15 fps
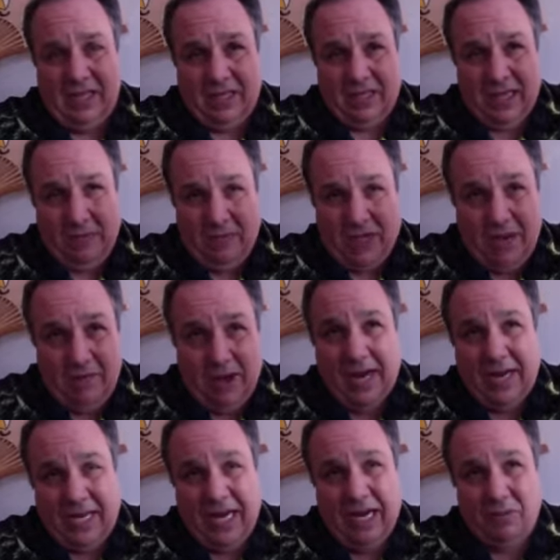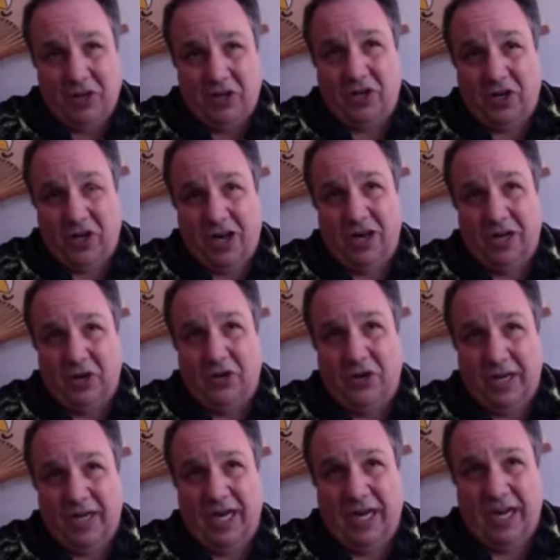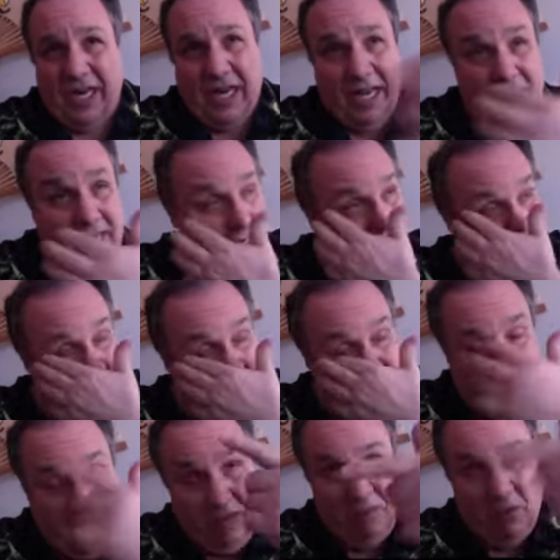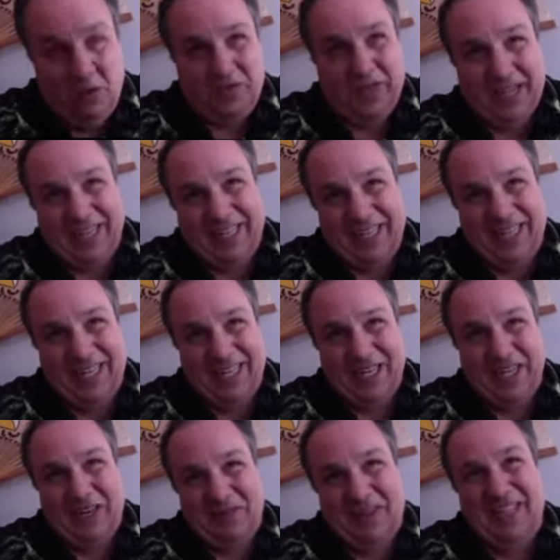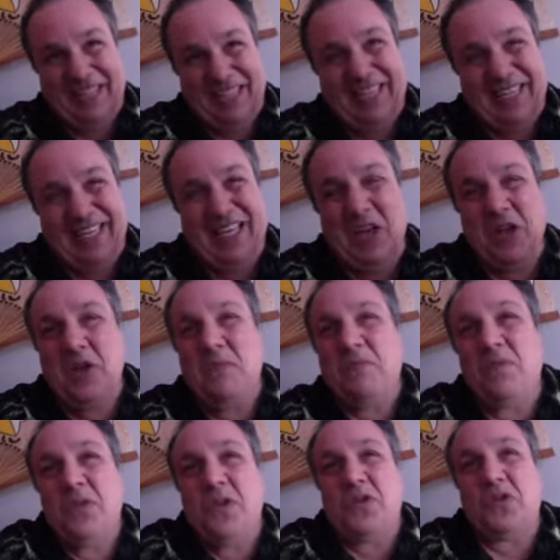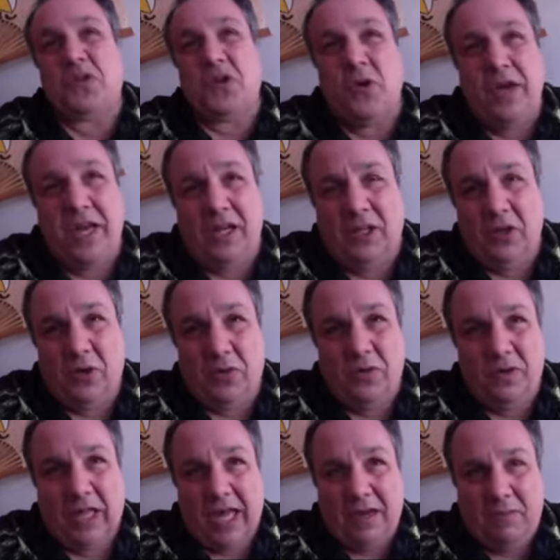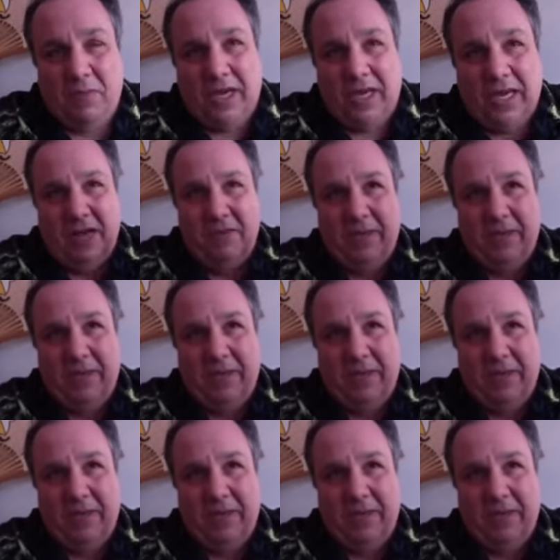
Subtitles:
the same time I came to Chicago in 1988, he moved to LA. So Igloo became